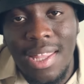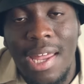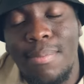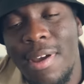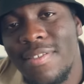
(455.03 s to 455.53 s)

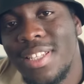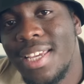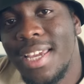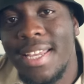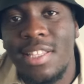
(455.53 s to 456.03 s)
Then
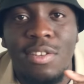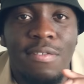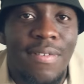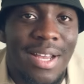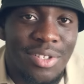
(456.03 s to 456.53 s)
pivoting
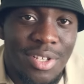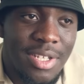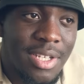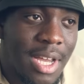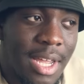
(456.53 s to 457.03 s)
into fashion
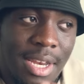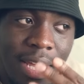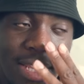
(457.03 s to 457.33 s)
design,